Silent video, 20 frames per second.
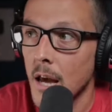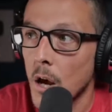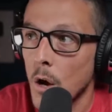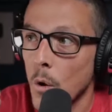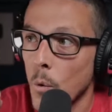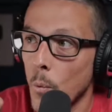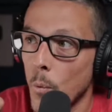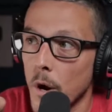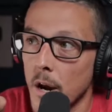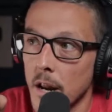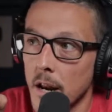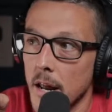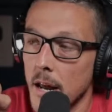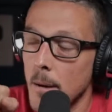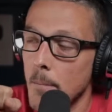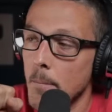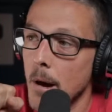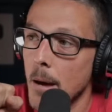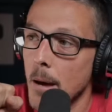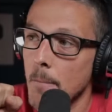When it hit
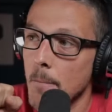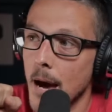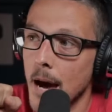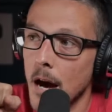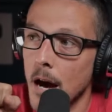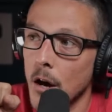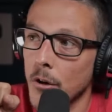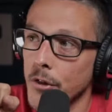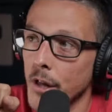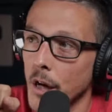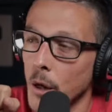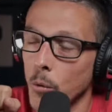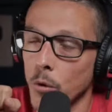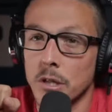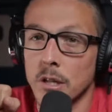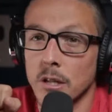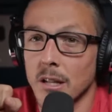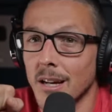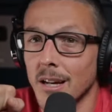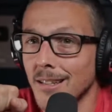my mouth, I
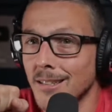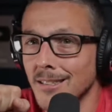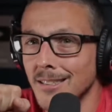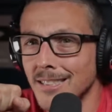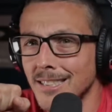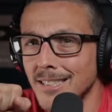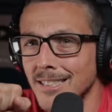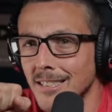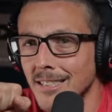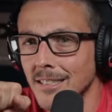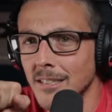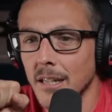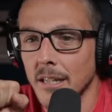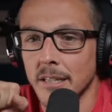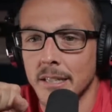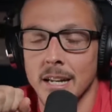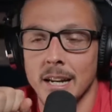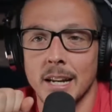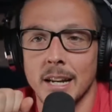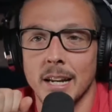wasn't like, ugh, I
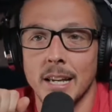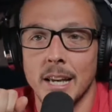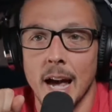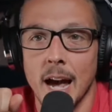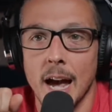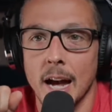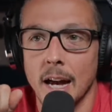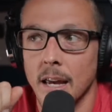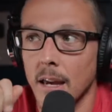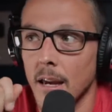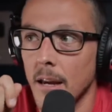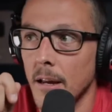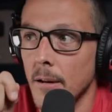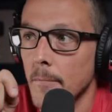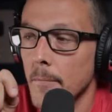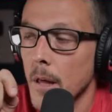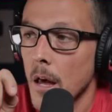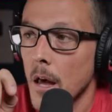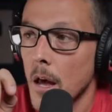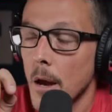didn't gag it.
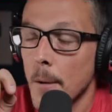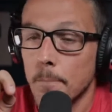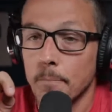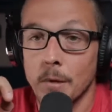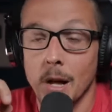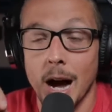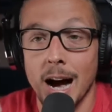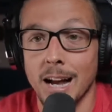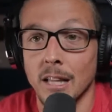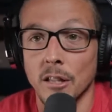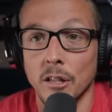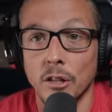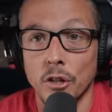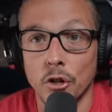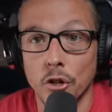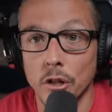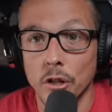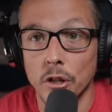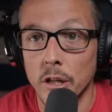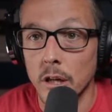I
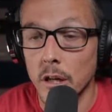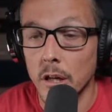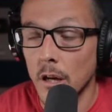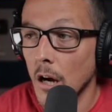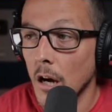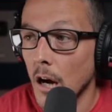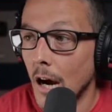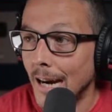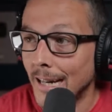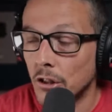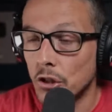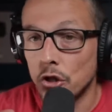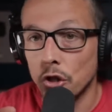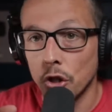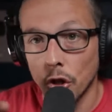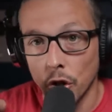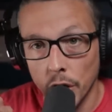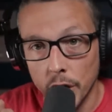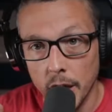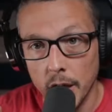
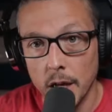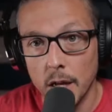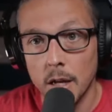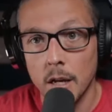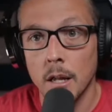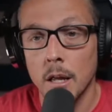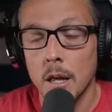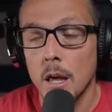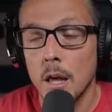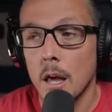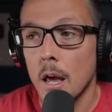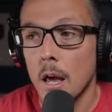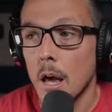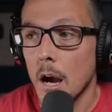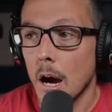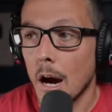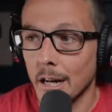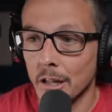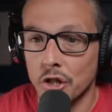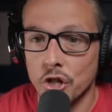took it.
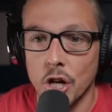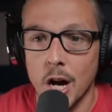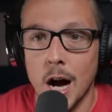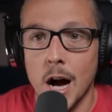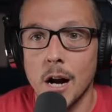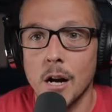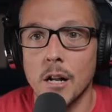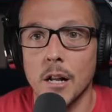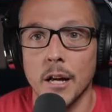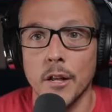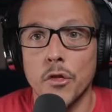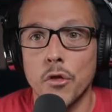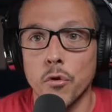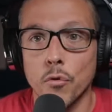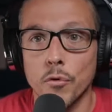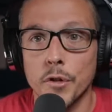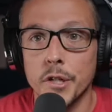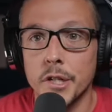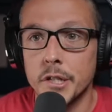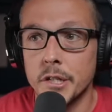I jogged like
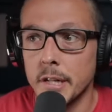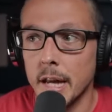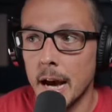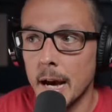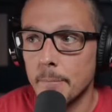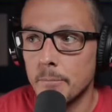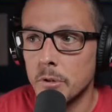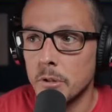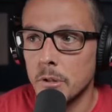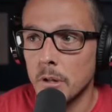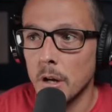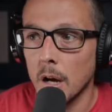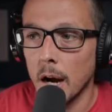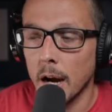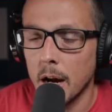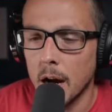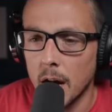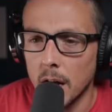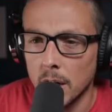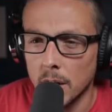3 steps. I
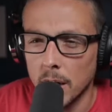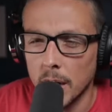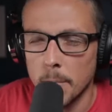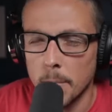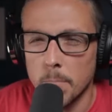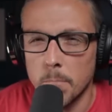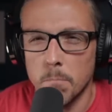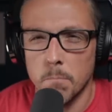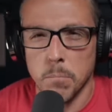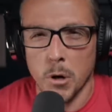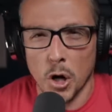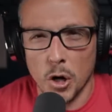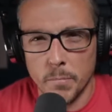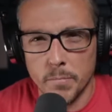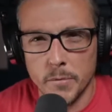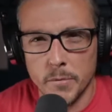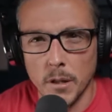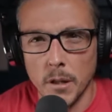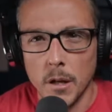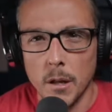kind of like
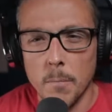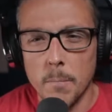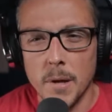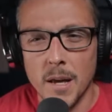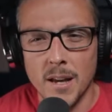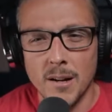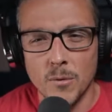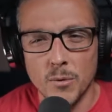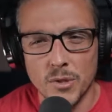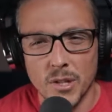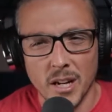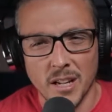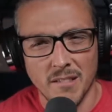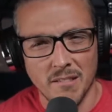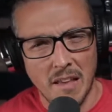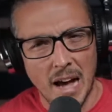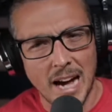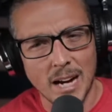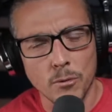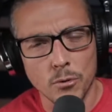burped a little bit and was like,
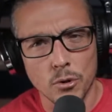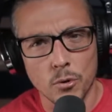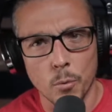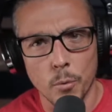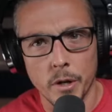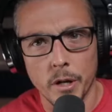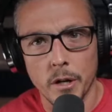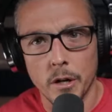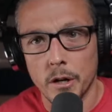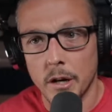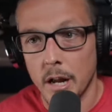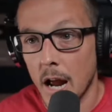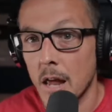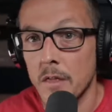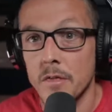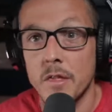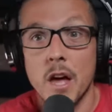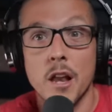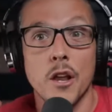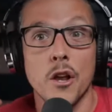that was weird.
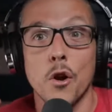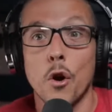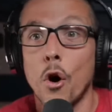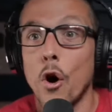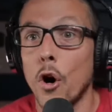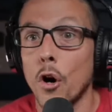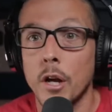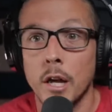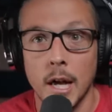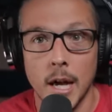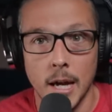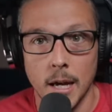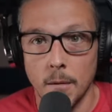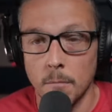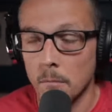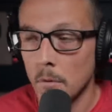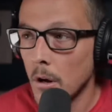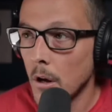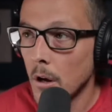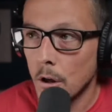And then it all came.
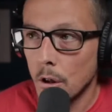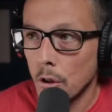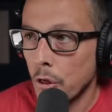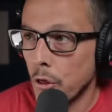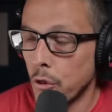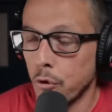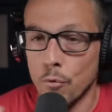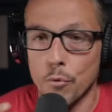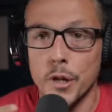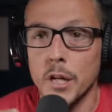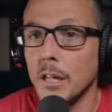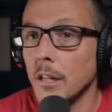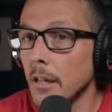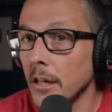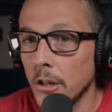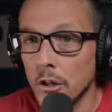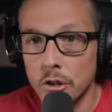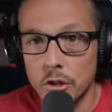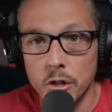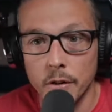3
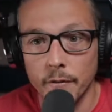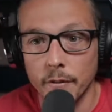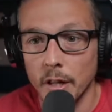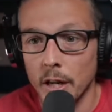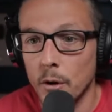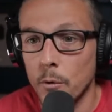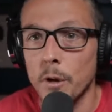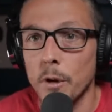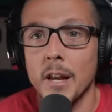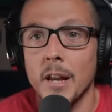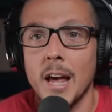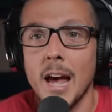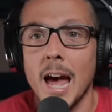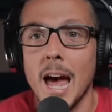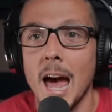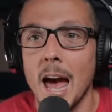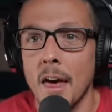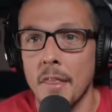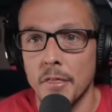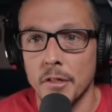liters of liquid
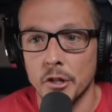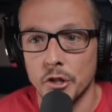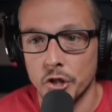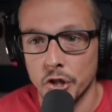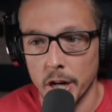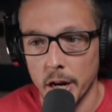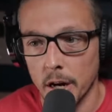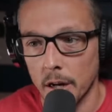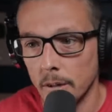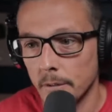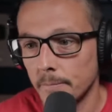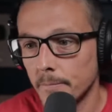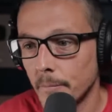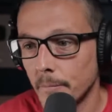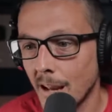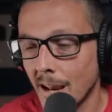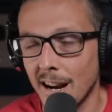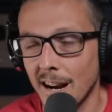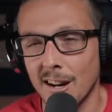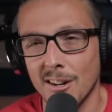and the gel.
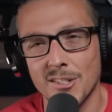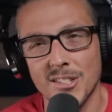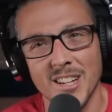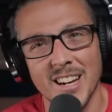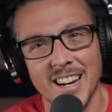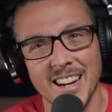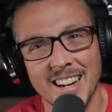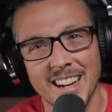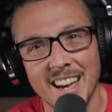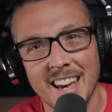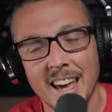And I was like,